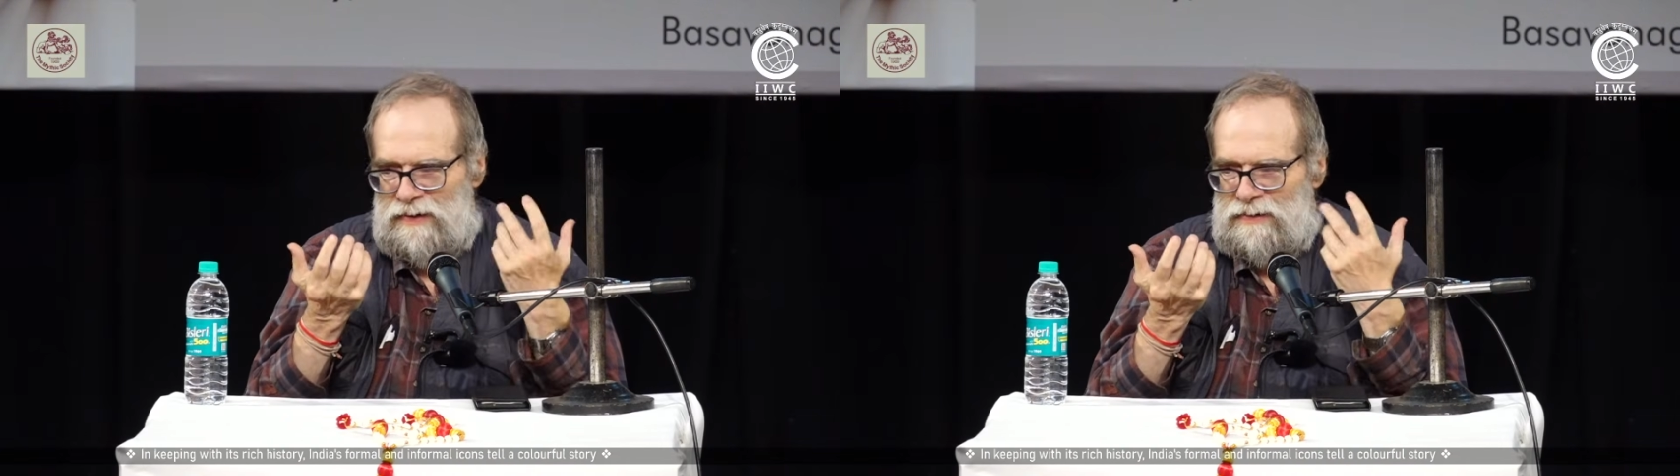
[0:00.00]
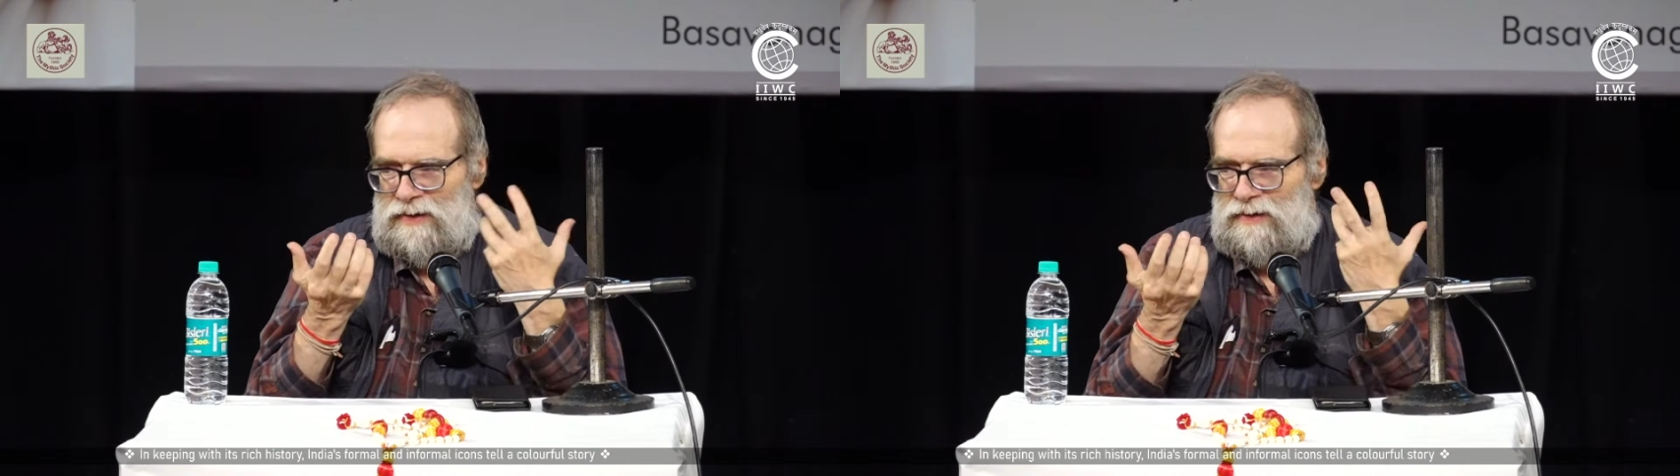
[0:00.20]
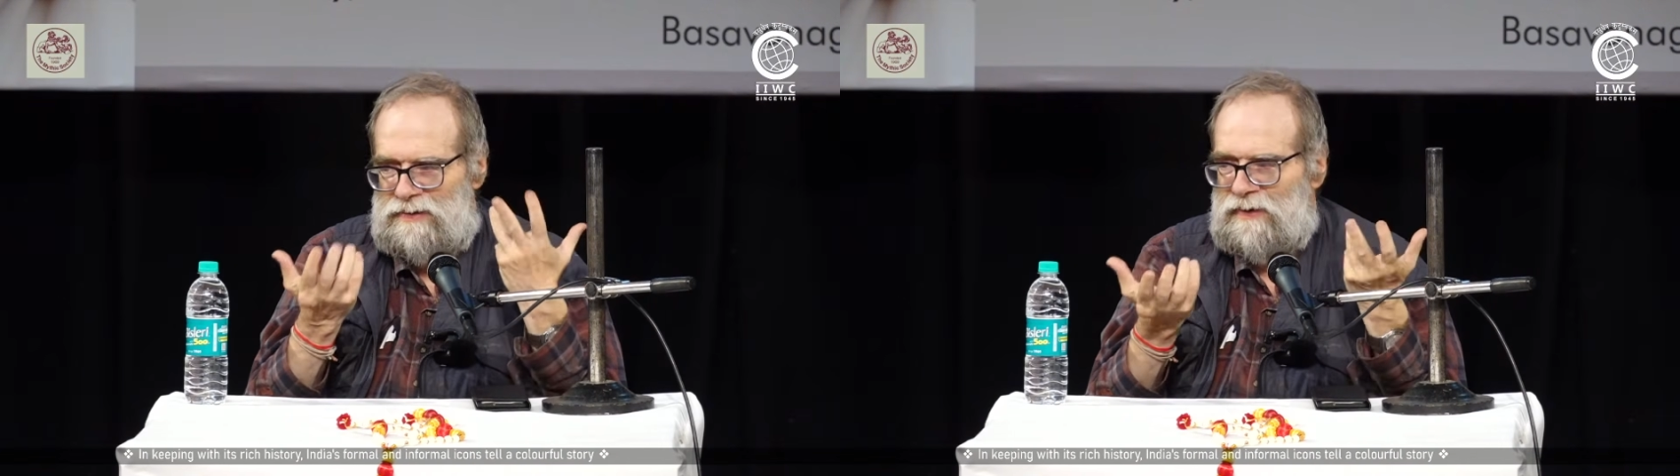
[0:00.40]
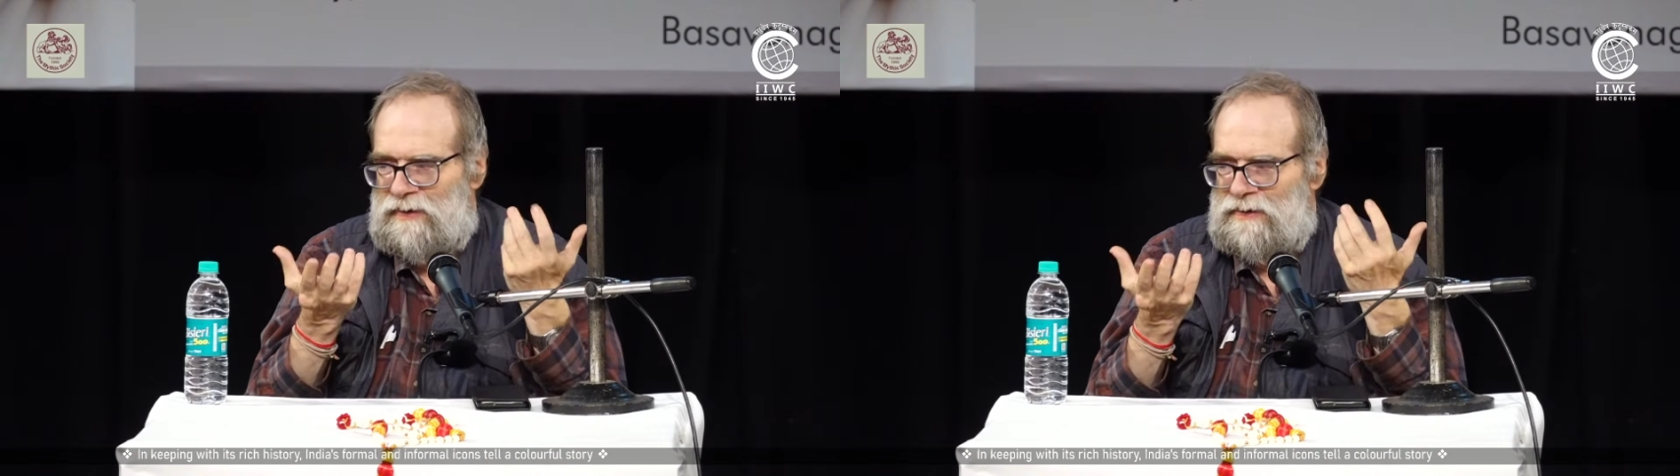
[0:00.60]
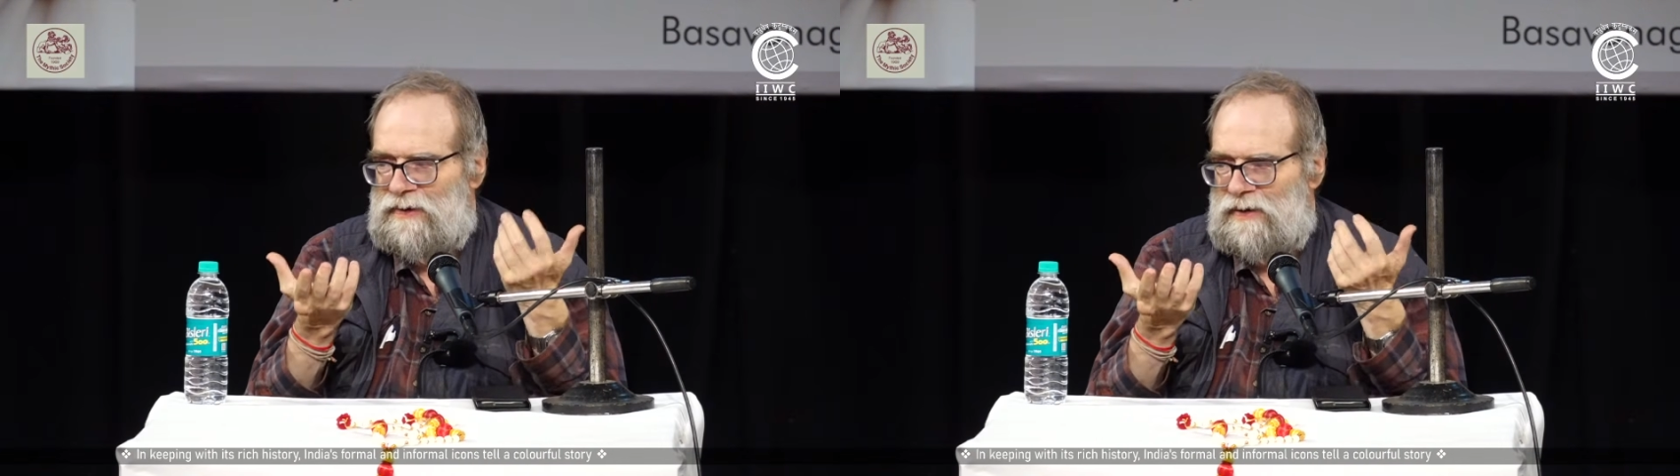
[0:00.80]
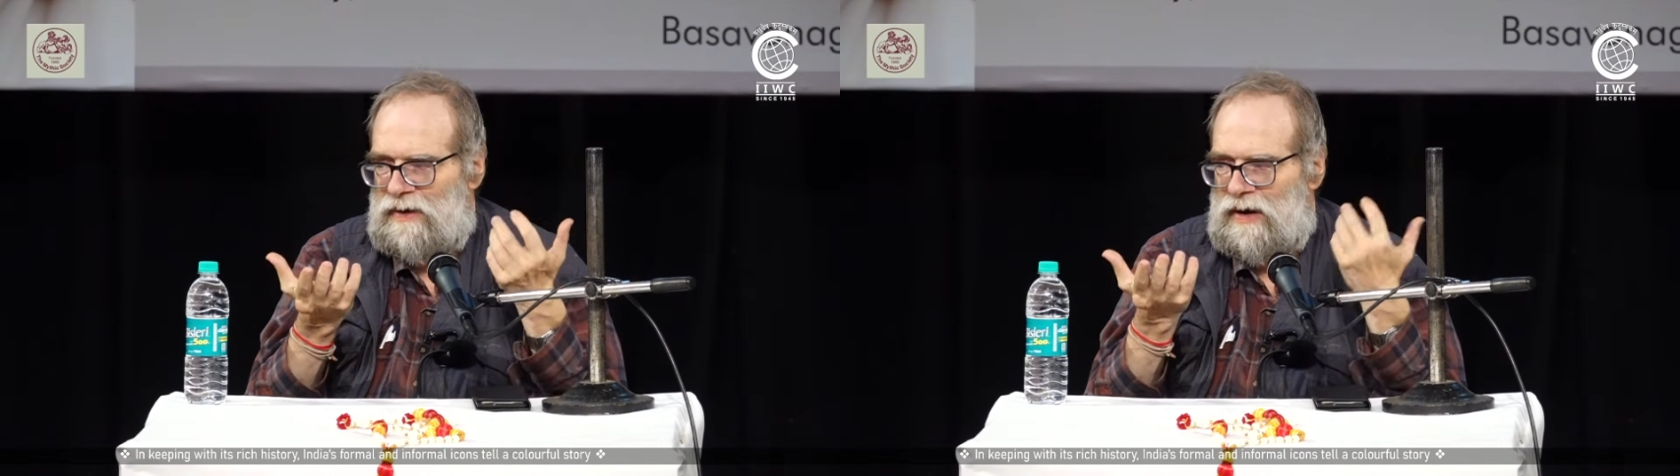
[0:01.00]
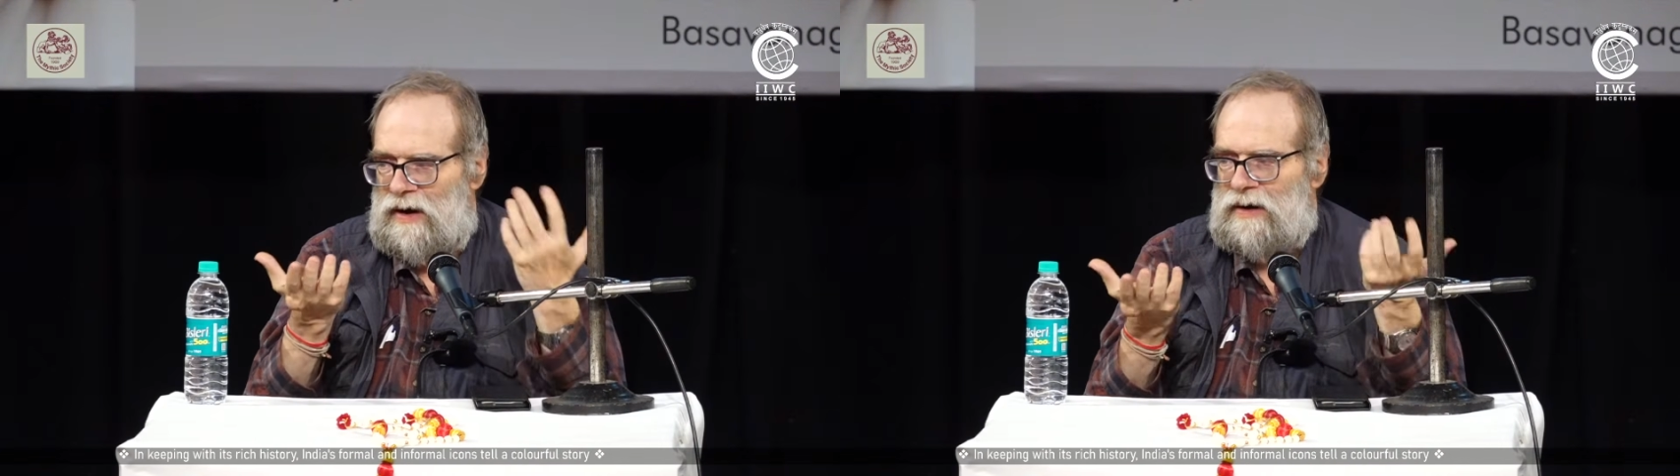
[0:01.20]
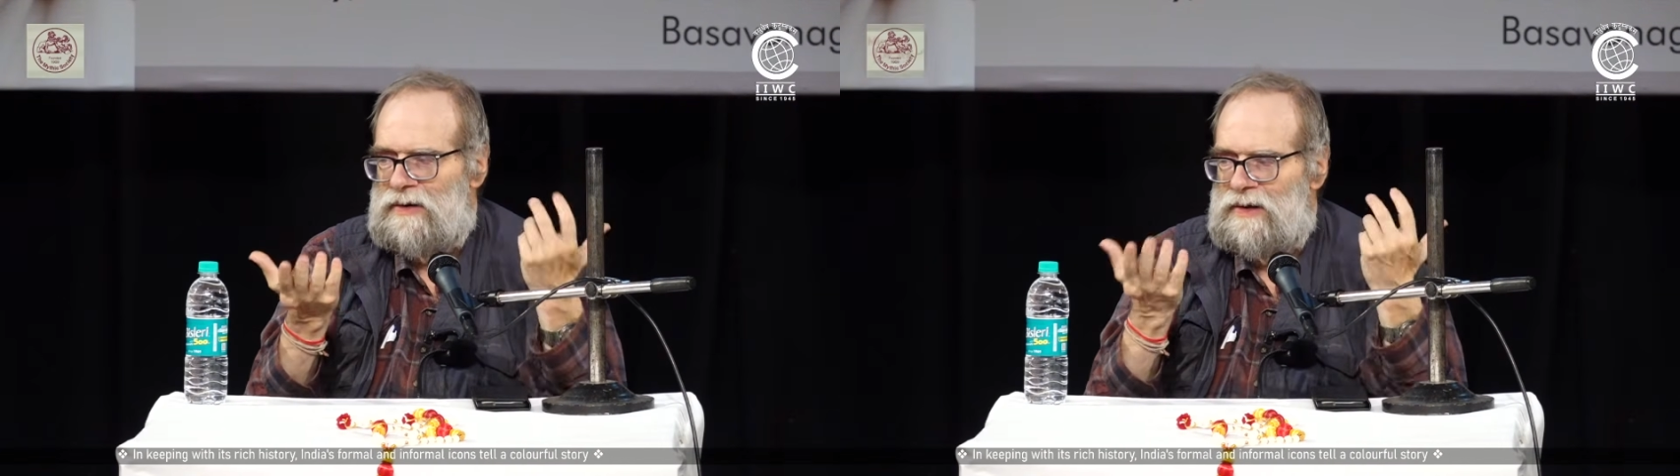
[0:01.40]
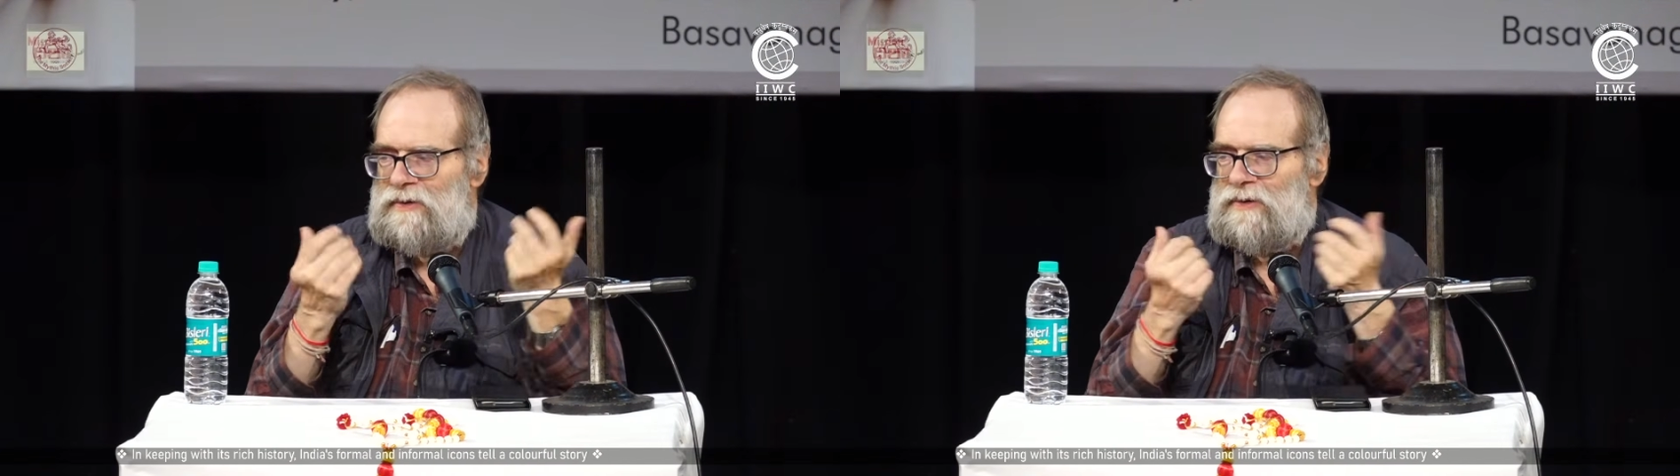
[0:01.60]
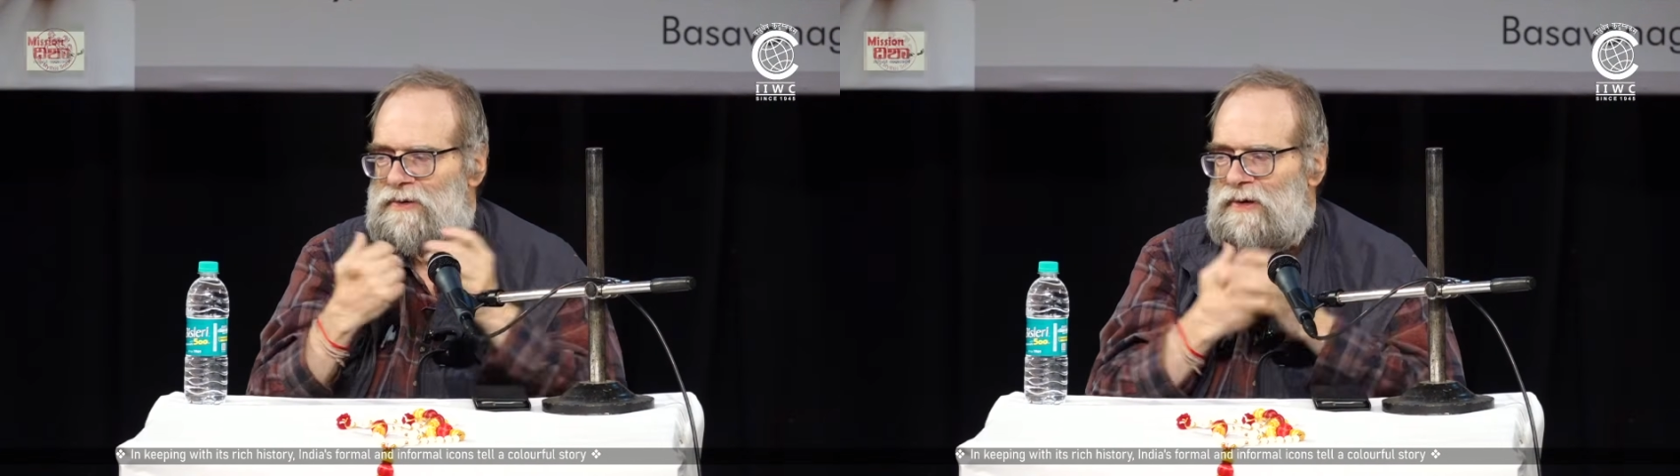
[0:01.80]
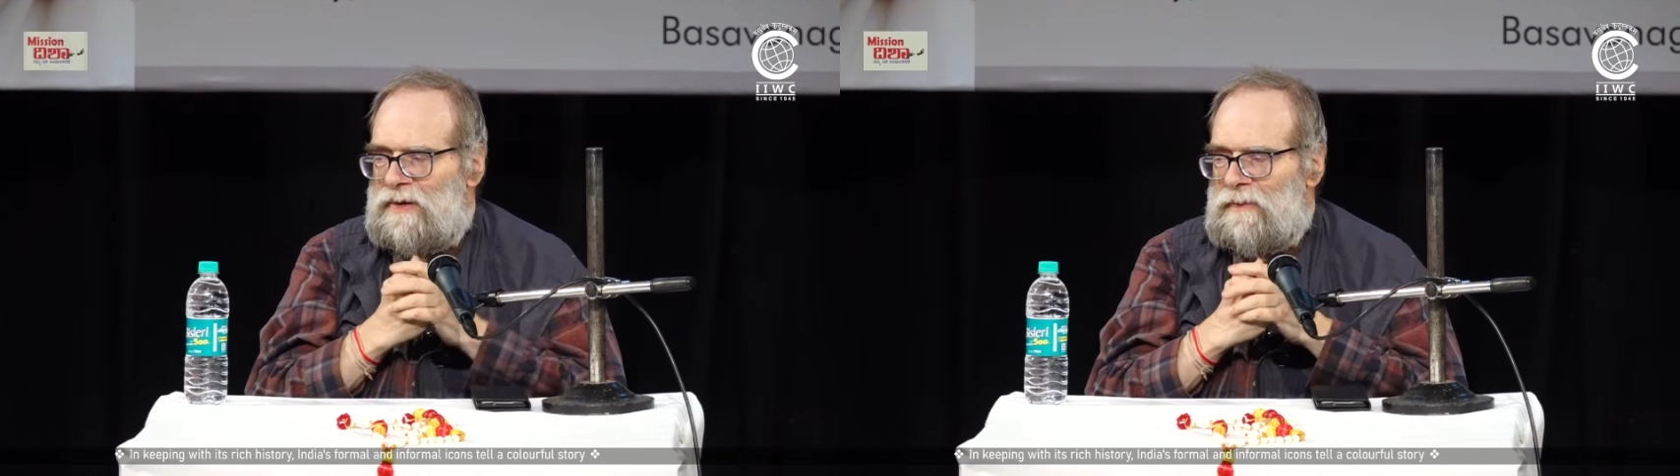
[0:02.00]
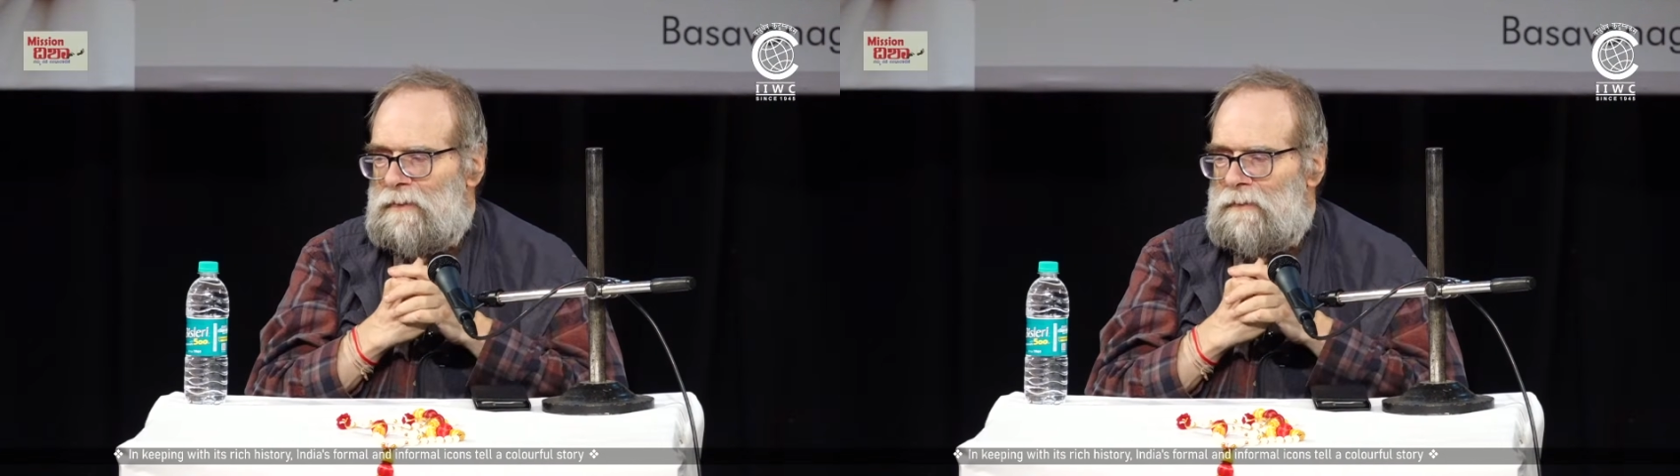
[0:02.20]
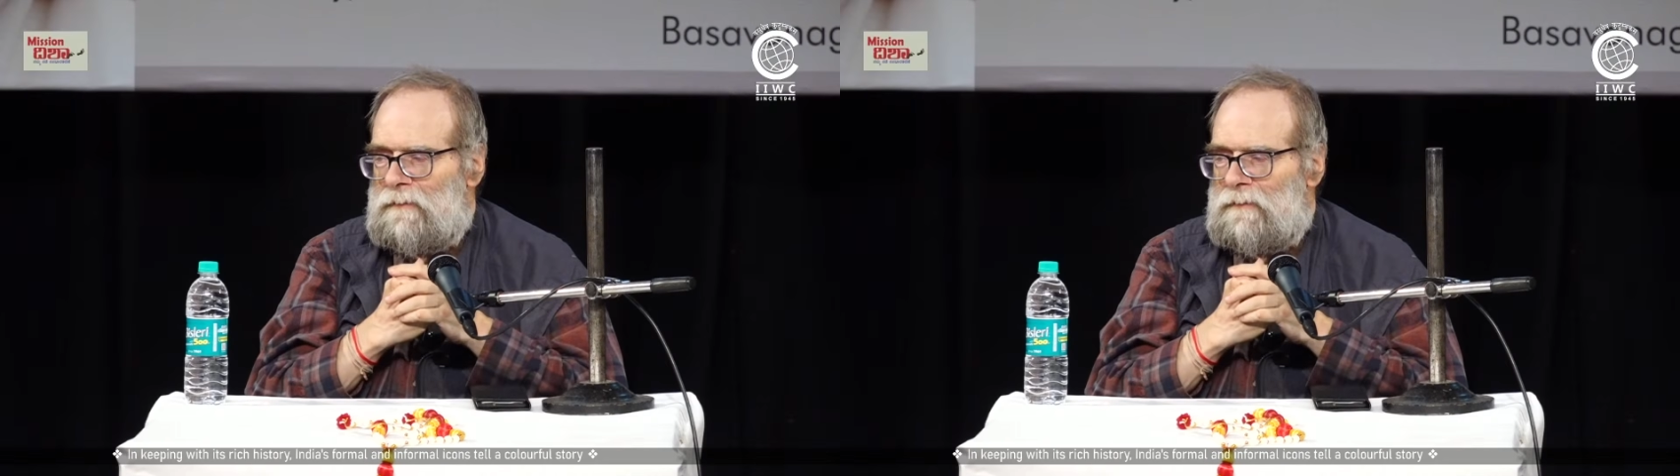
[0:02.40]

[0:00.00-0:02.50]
an eternal Agnihotra.